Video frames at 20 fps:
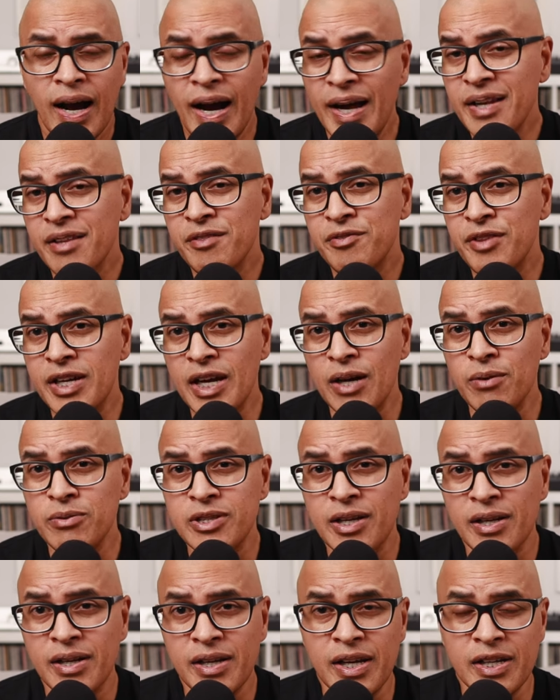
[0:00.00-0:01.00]
didn't think I
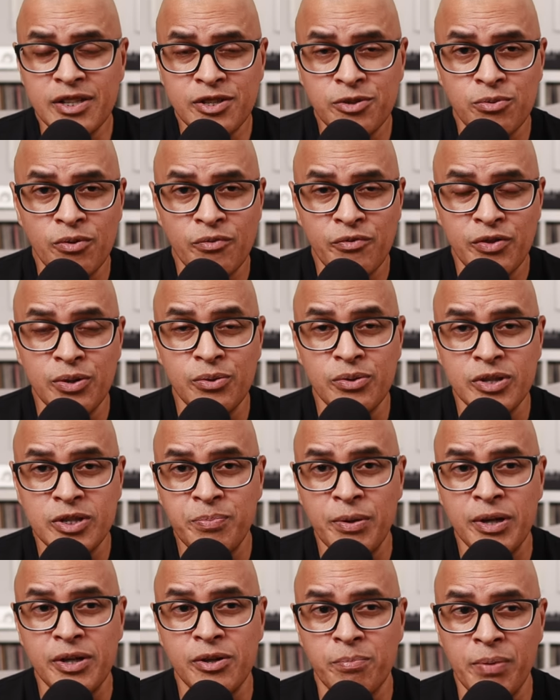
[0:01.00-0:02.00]
was going to get to review a
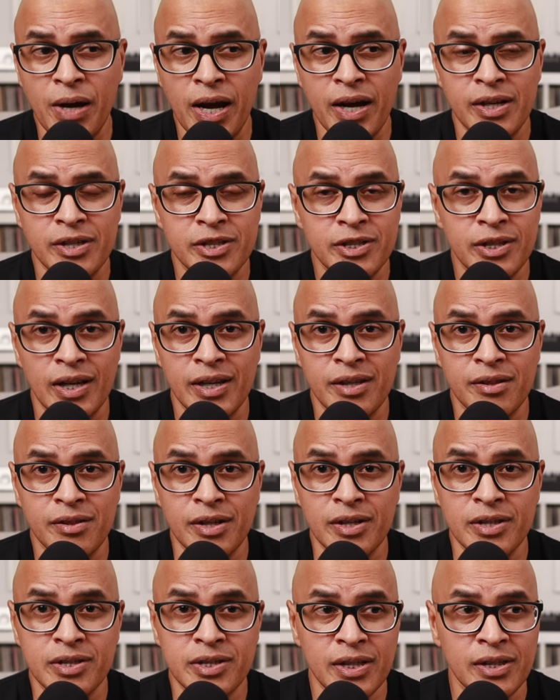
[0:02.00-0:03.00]
speaker package like
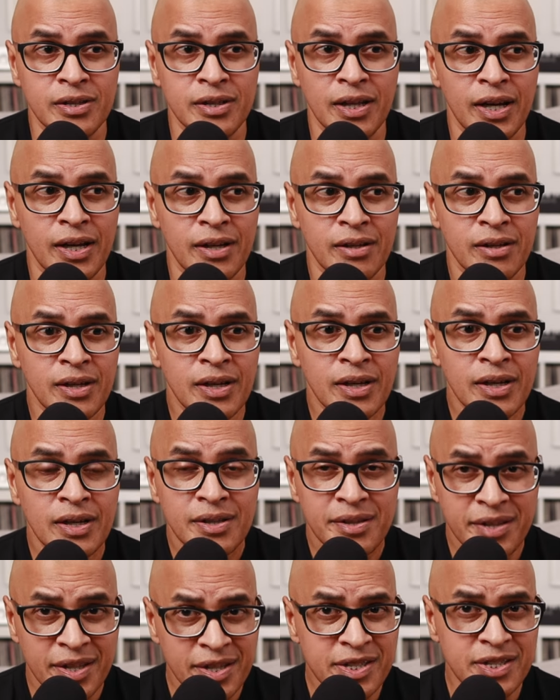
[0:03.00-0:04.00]
this, in that
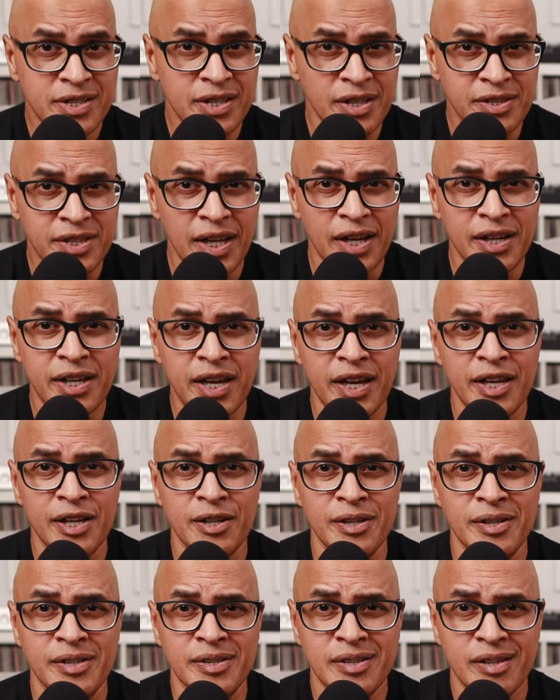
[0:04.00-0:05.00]
this is a
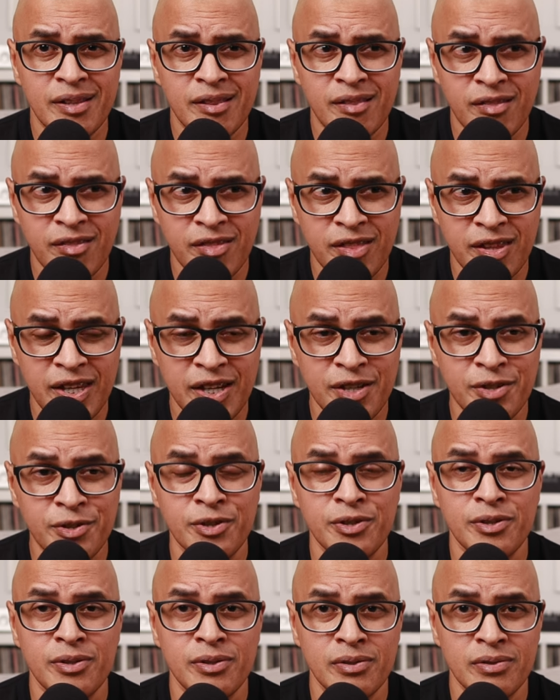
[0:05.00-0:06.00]
dedicated
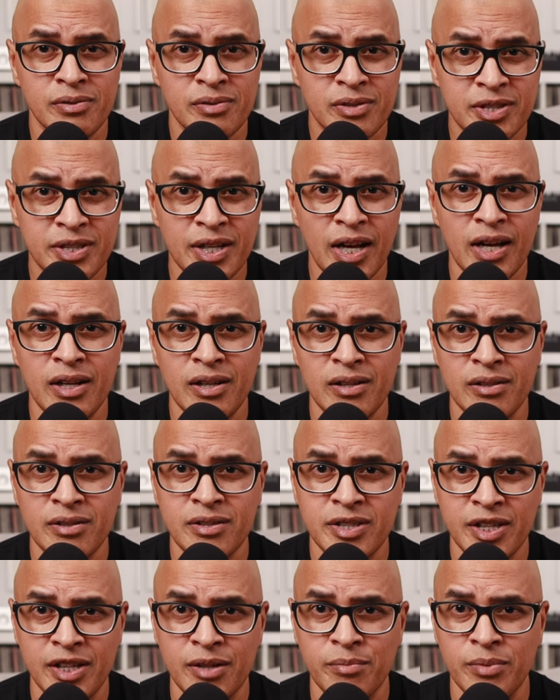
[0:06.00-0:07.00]
theater style
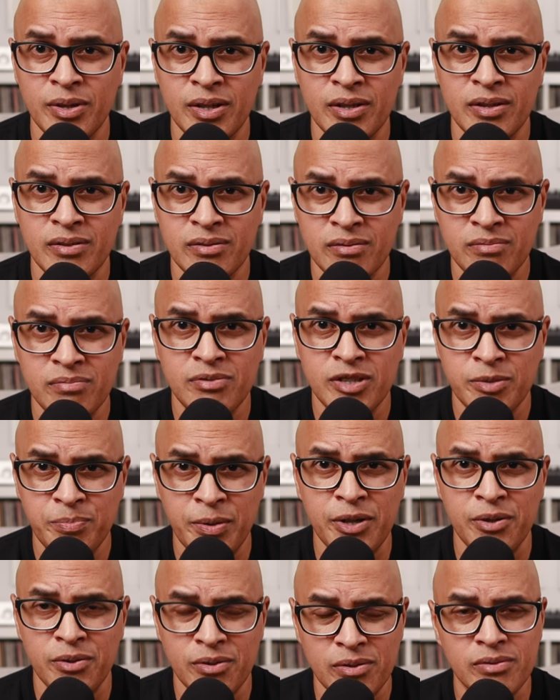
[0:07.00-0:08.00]
cinema
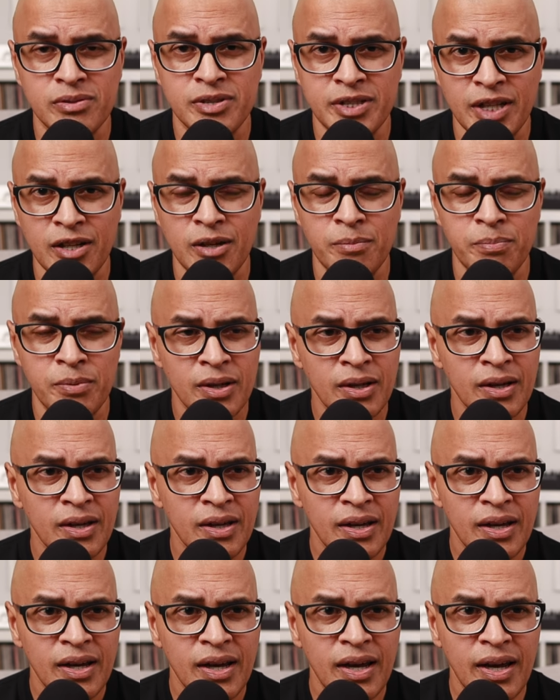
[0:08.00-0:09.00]
speaker setup,
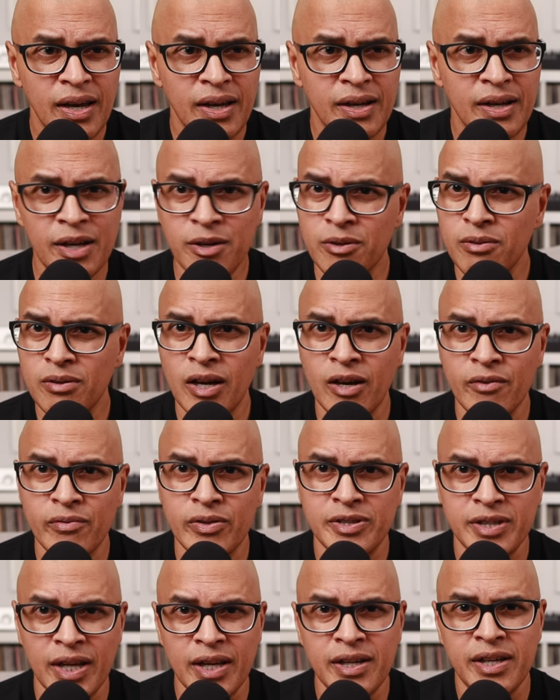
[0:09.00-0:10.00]
and I don't have
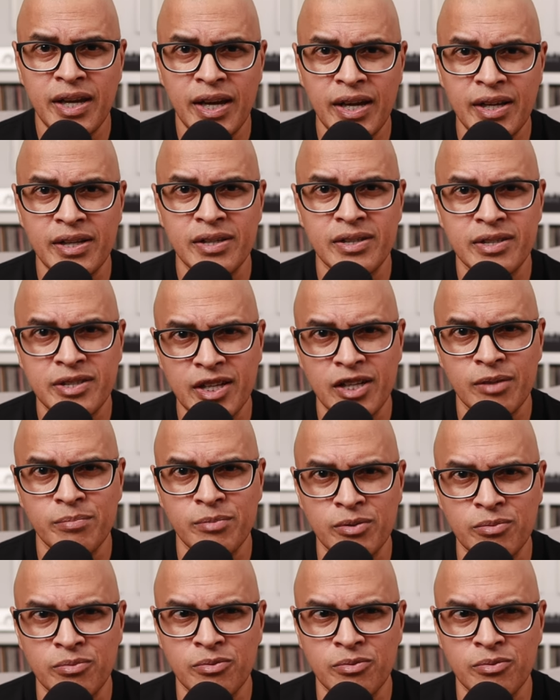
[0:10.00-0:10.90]
a dedicated cinema